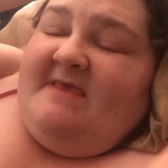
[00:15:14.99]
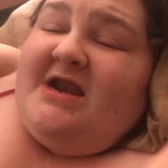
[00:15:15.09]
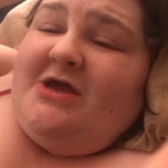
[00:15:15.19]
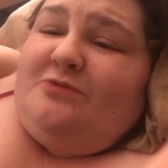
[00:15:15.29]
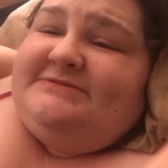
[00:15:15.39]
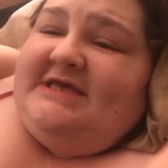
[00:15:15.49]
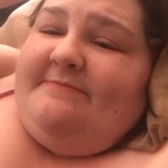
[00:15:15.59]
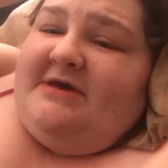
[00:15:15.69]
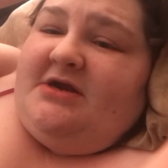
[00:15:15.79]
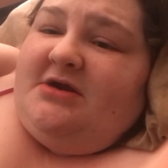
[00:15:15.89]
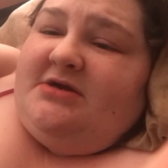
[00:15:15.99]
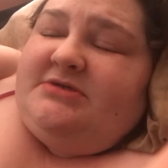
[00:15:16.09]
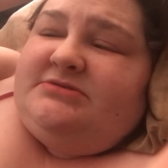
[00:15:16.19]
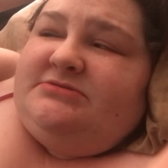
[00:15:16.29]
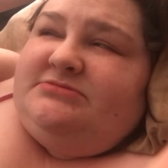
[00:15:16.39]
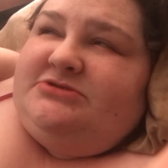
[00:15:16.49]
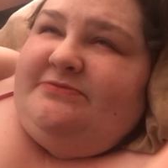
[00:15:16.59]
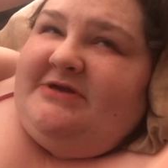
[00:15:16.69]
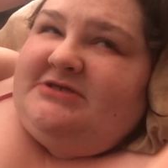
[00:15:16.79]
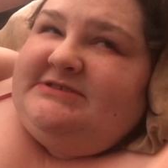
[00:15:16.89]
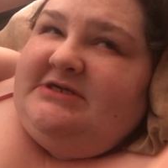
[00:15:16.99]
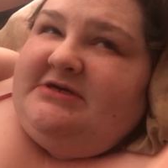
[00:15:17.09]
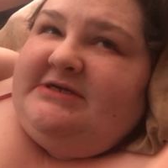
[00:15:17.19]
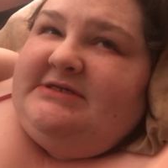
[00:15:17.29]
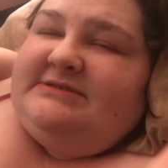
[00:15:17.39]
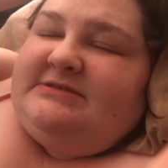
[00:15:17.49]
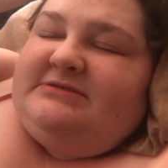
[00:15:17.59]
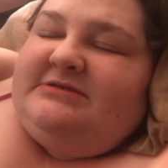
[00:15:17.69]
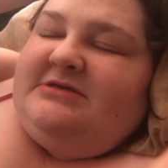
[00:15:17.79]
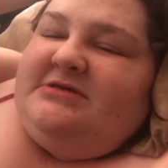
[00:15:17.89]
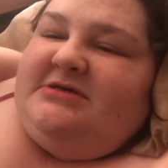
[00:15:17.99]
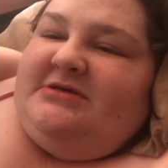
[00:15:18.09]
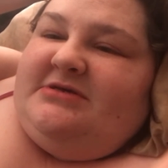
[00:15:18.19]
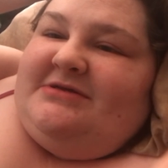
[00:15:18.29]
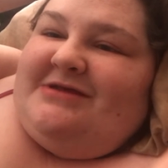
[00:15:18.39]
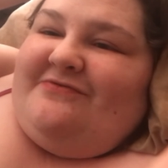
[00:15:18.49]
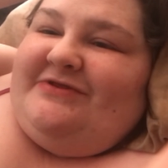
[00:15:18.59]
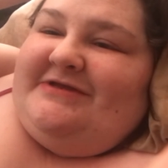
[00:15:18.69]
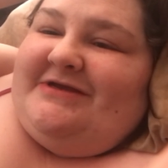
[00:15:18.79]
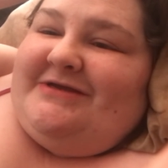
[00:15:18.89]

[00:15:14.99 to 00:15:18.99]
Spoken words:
I hope to get better and do better sceneries and everything.